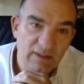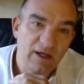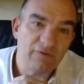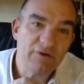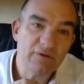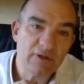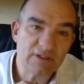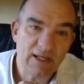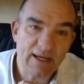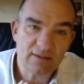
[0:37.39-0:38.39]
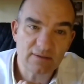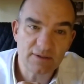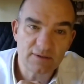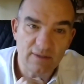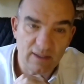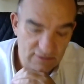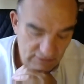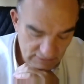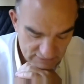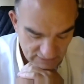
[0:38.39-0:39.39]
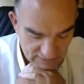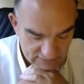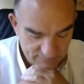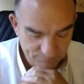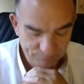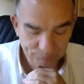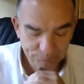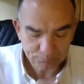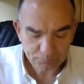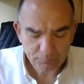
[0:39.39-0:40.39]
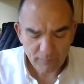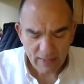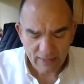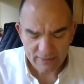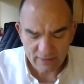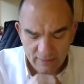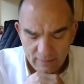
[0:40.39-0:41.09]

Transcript: a few years later in 2006, and